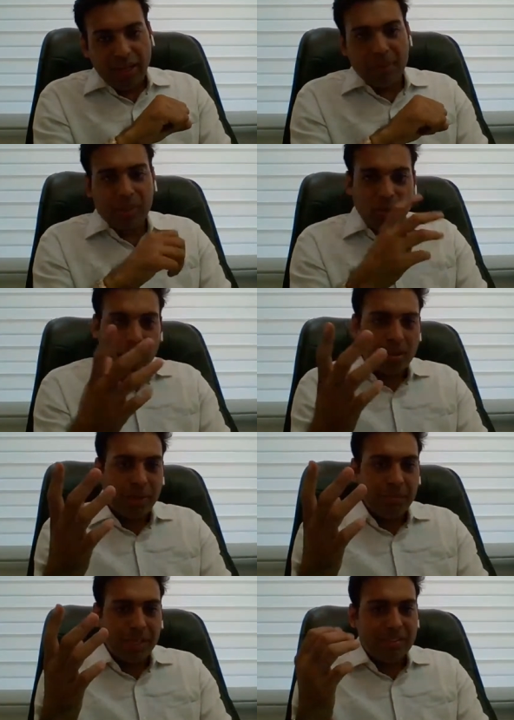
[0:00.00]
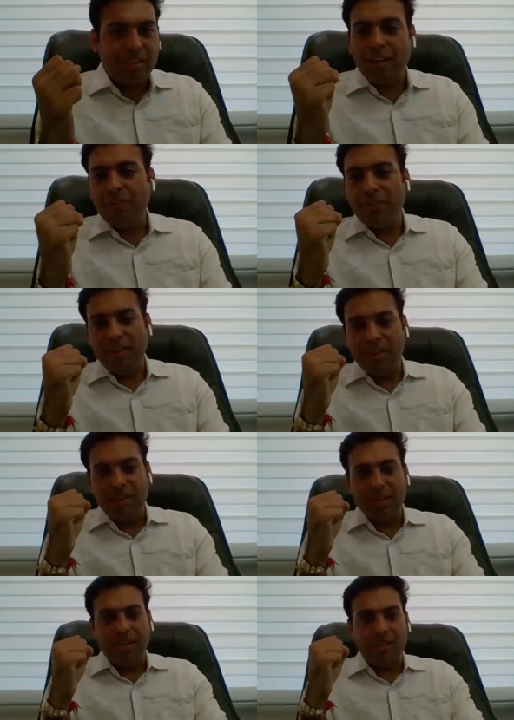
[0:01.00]
I'm a scholar by myself,
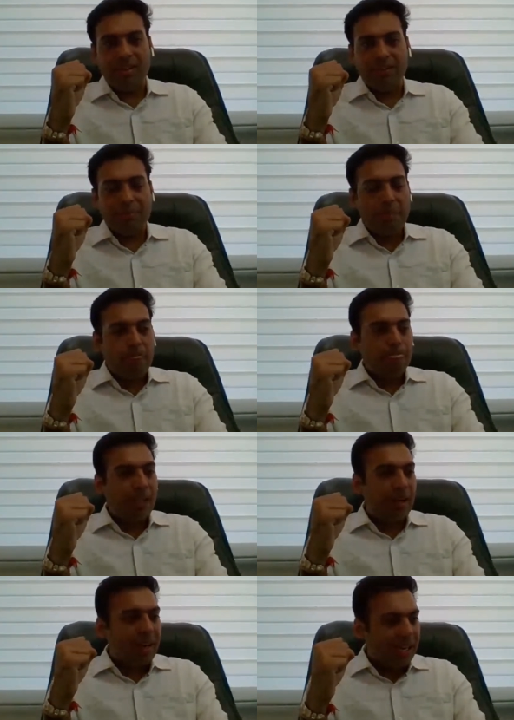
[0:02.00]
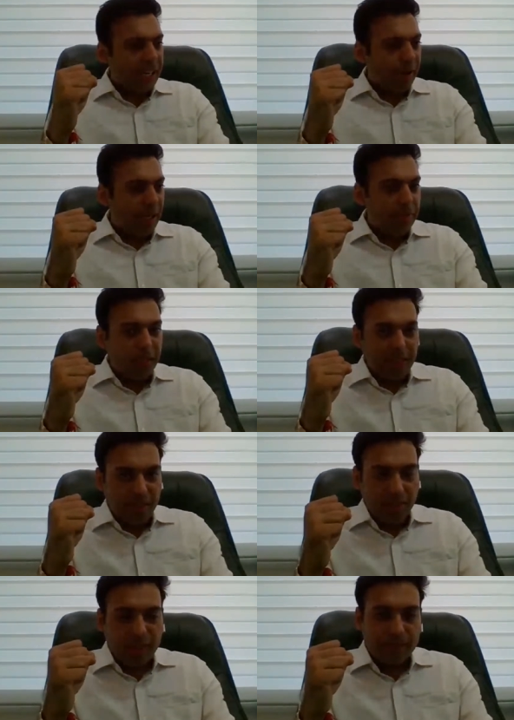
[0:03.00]
and uh, uh, right now I am in
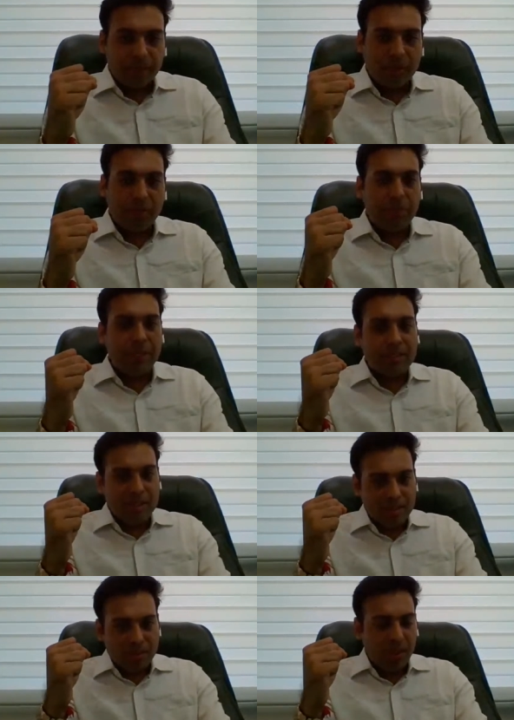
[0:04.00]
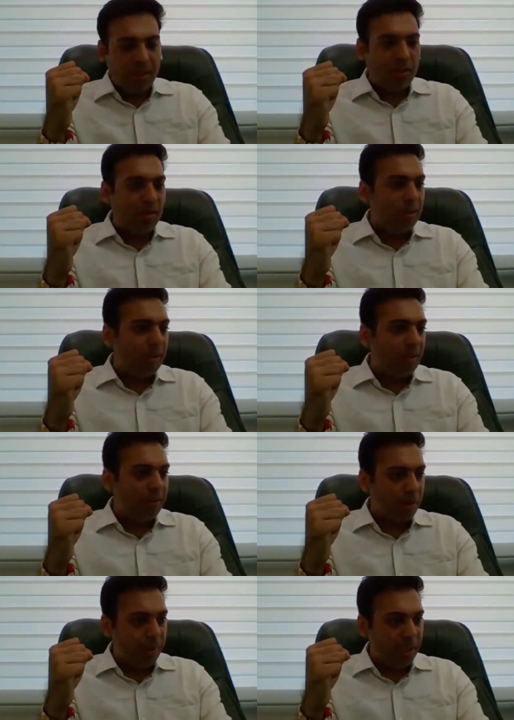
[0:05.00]
India. My PhD is going on
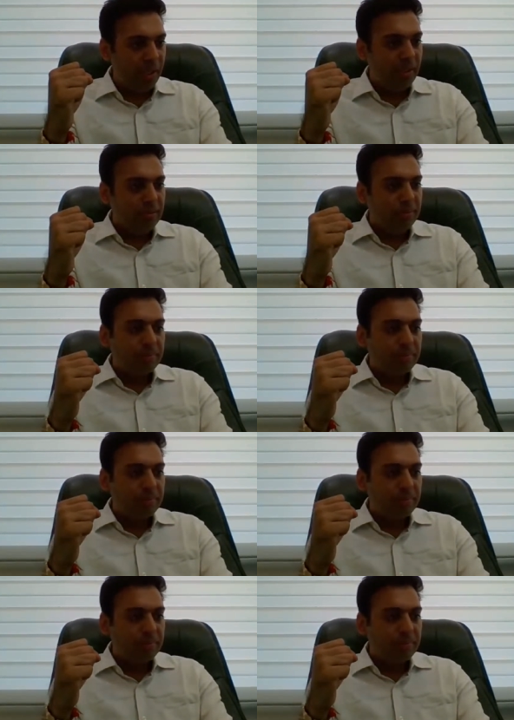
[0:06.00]
uh, from India.